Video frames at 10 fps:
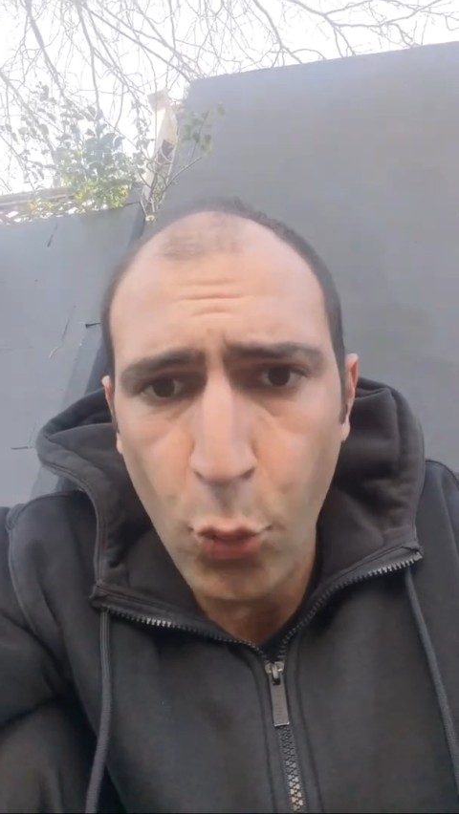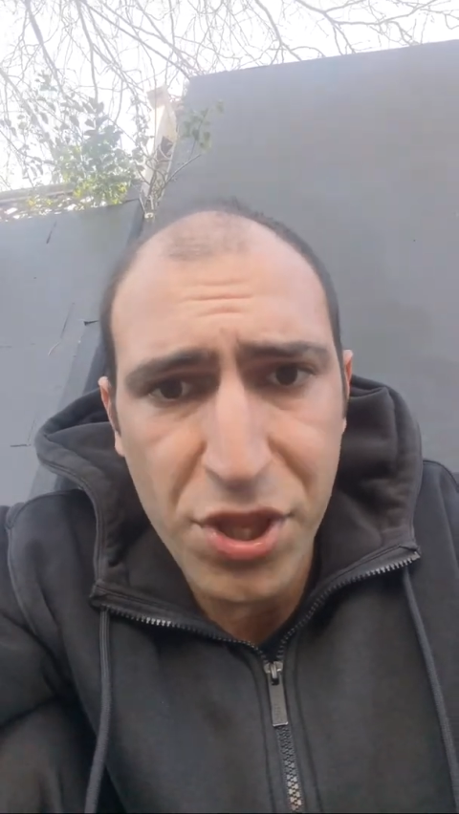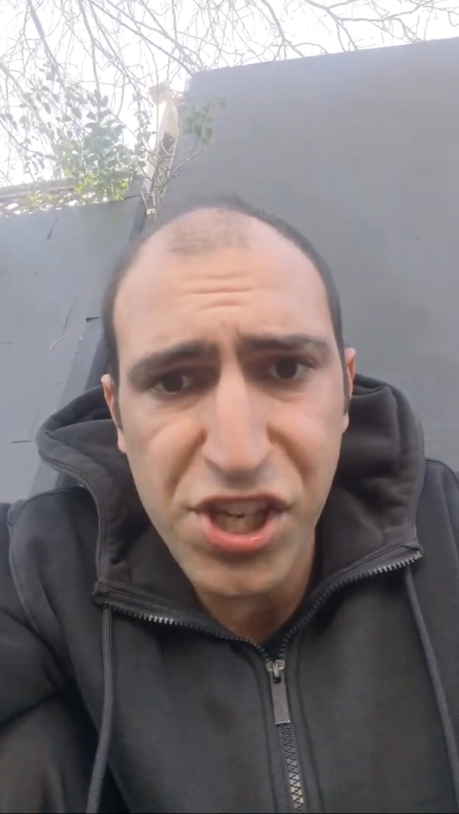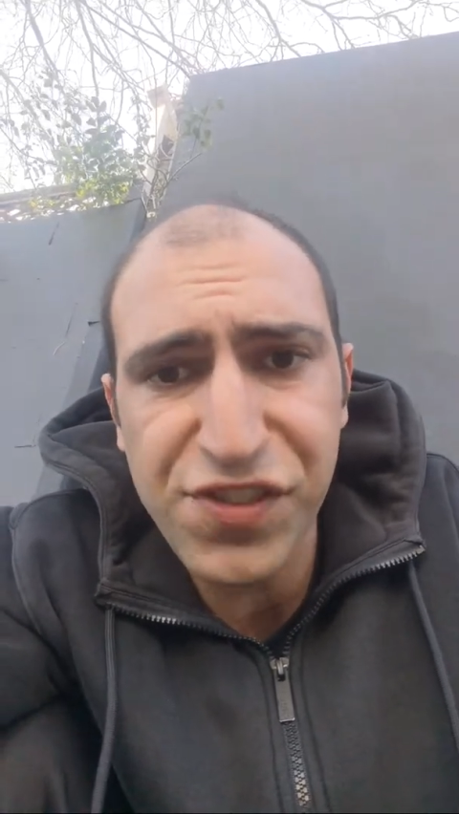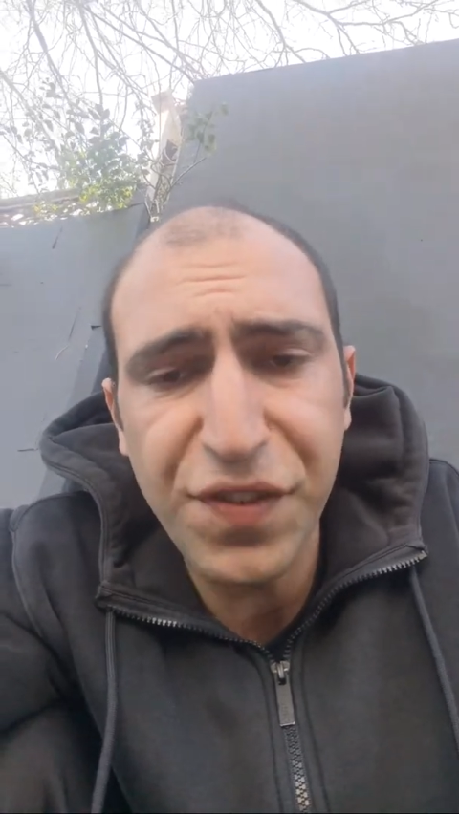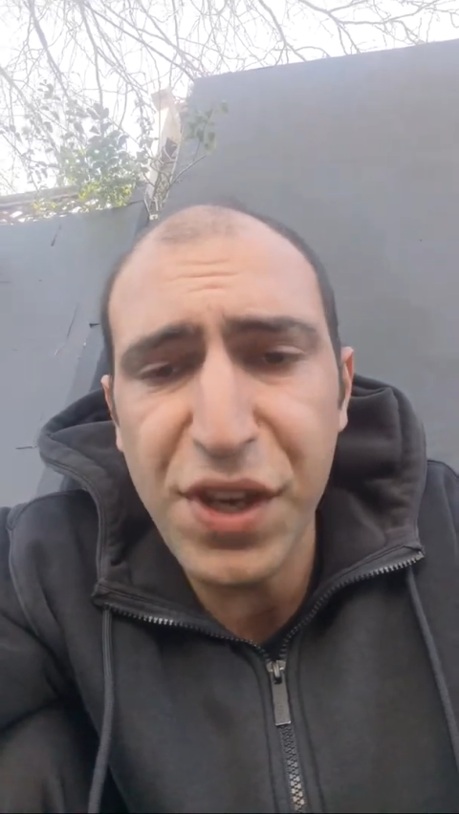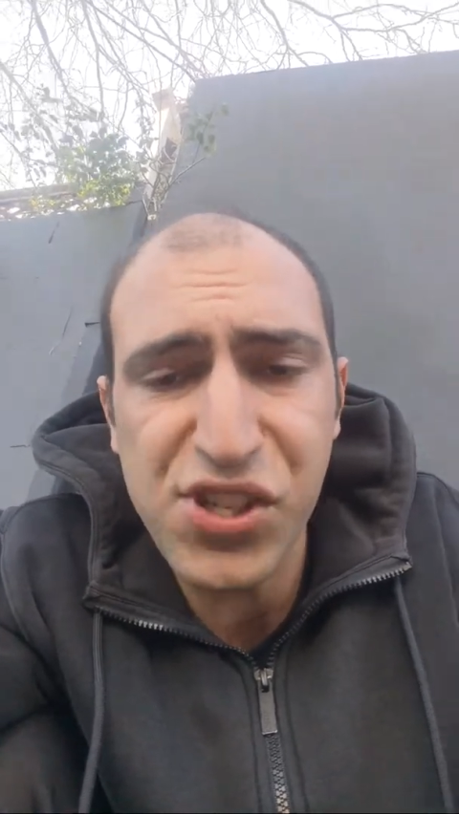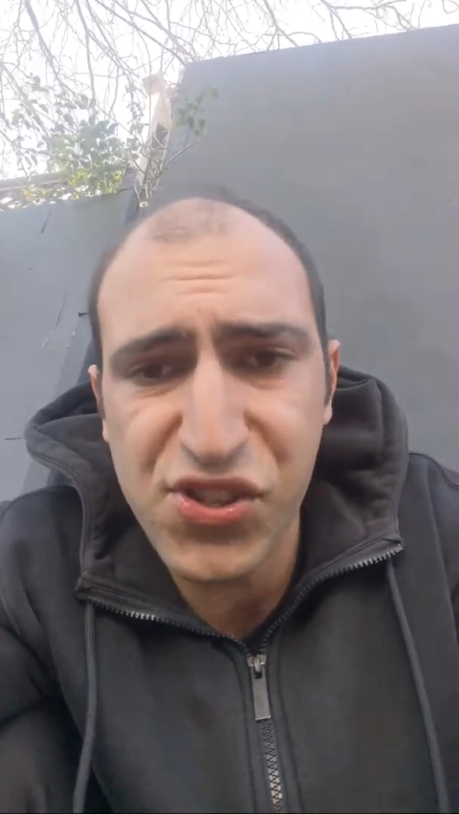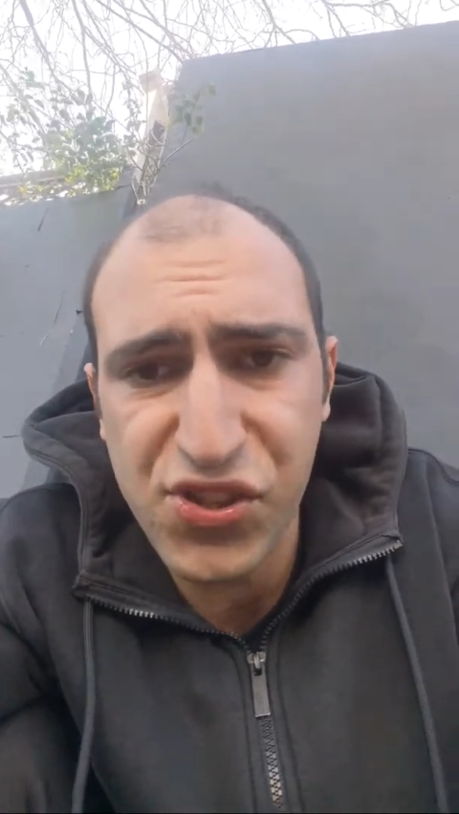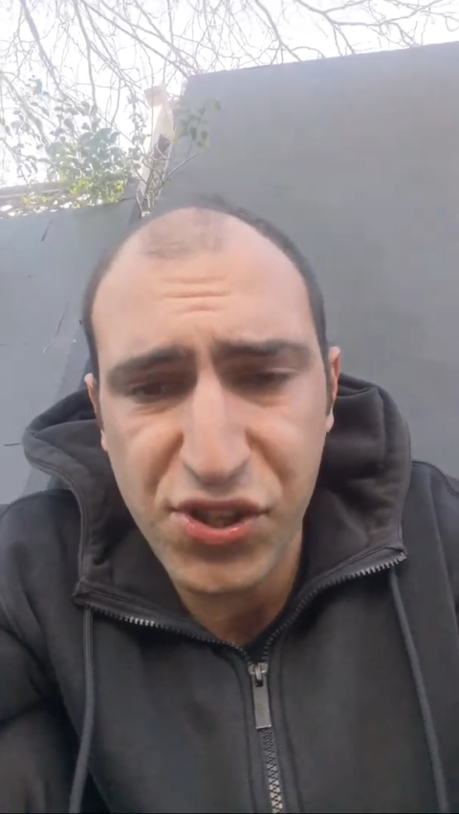his
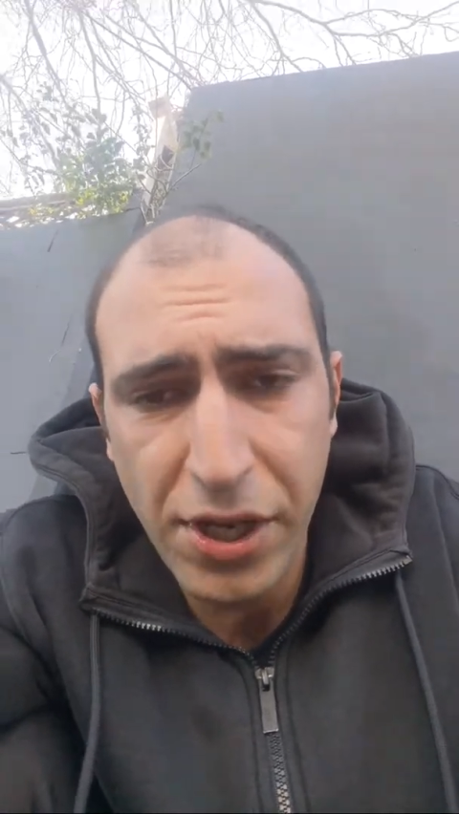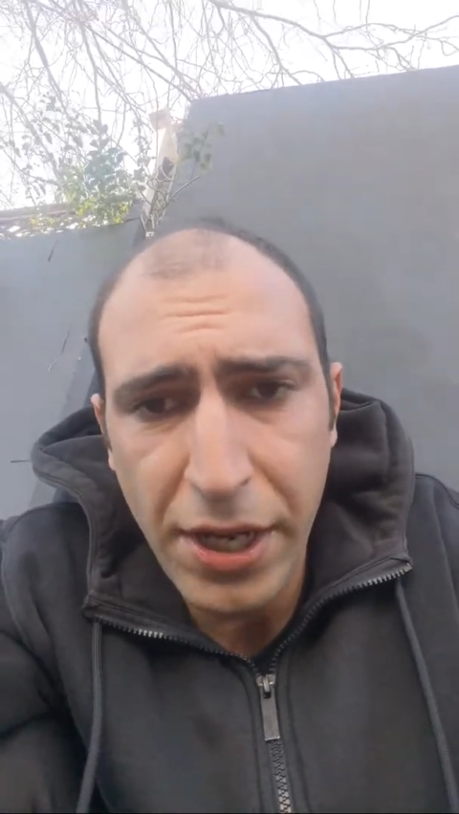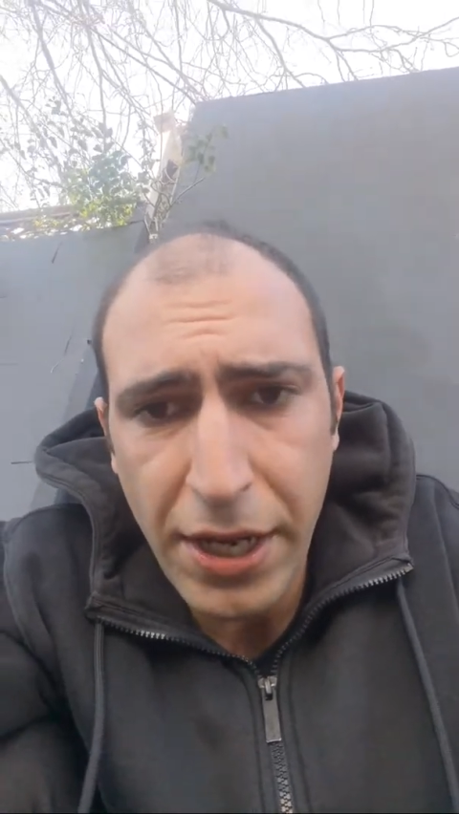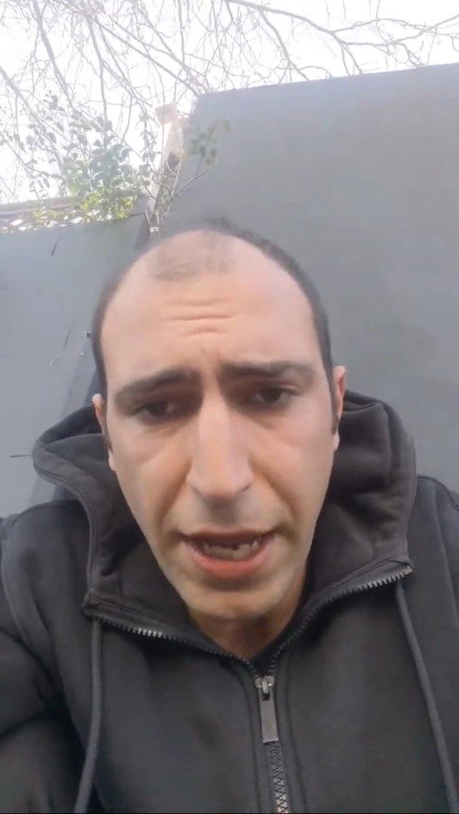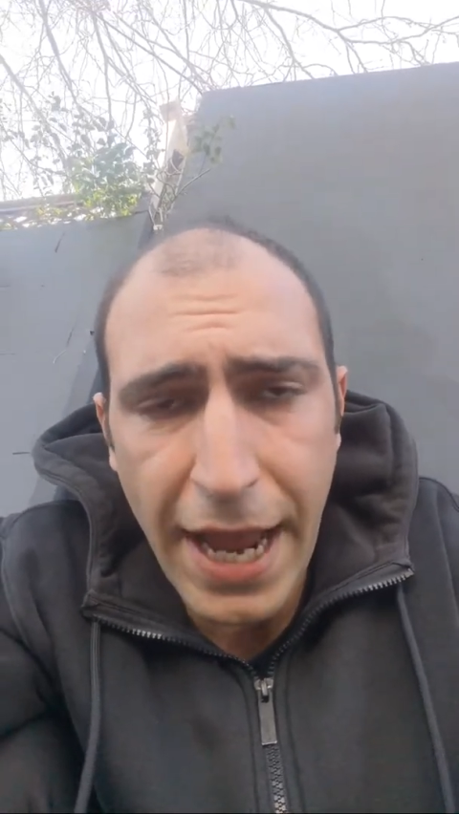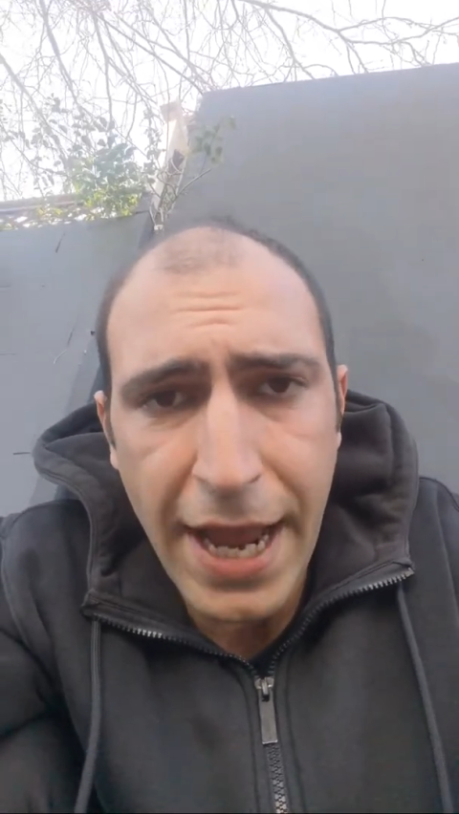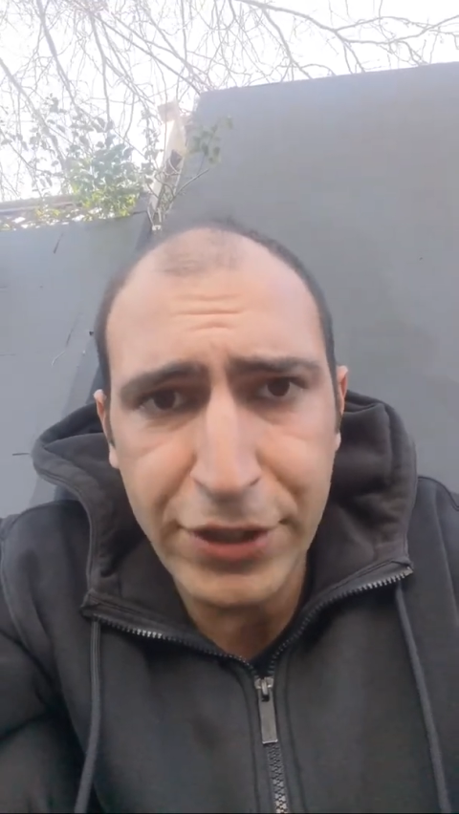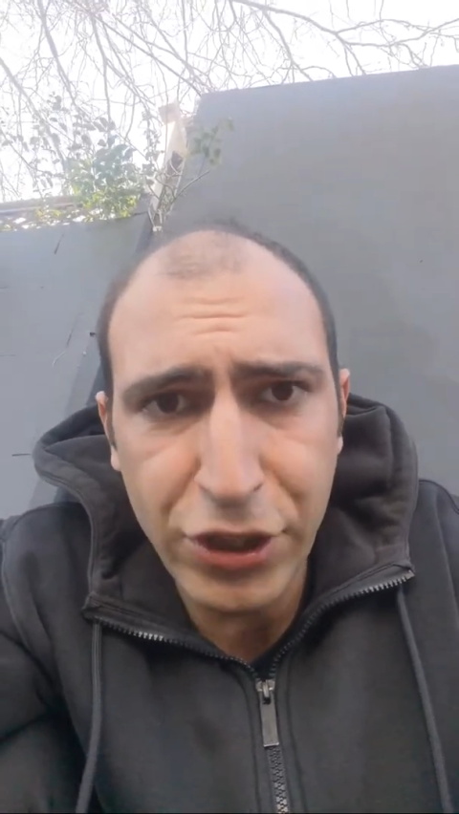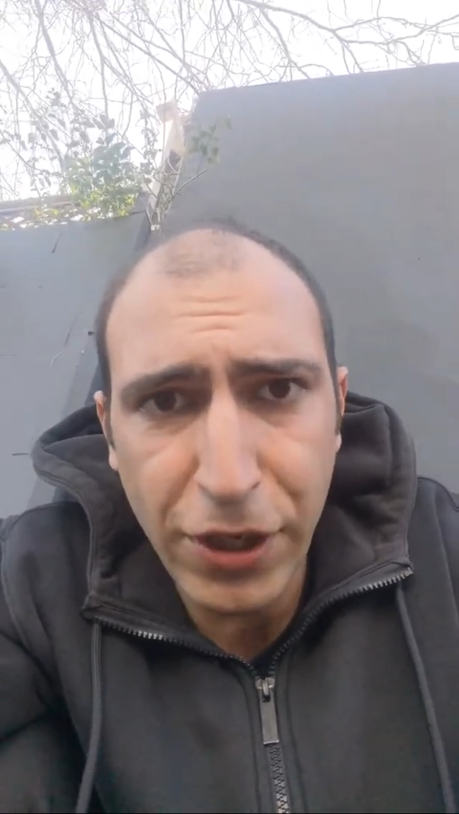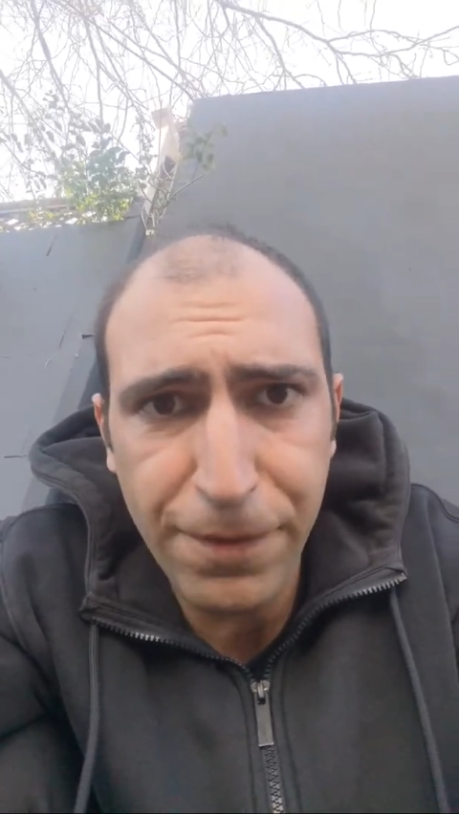fists and
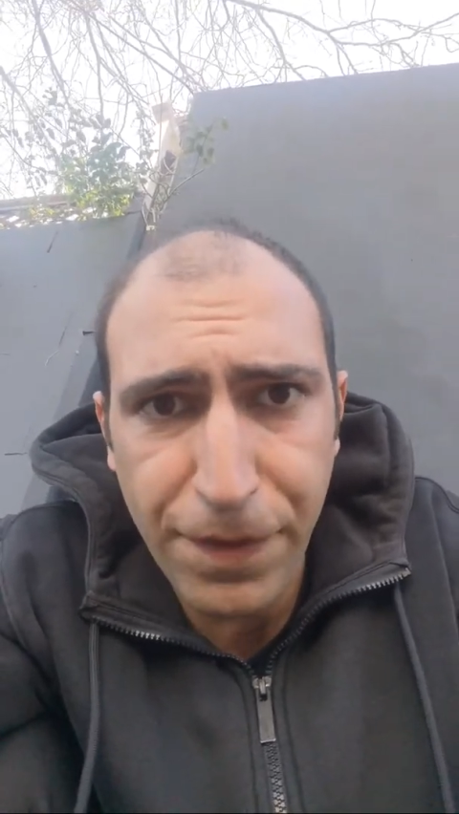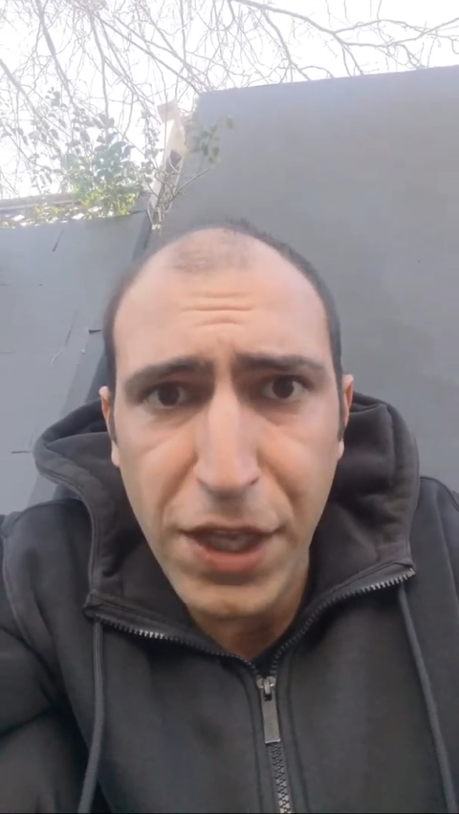feet.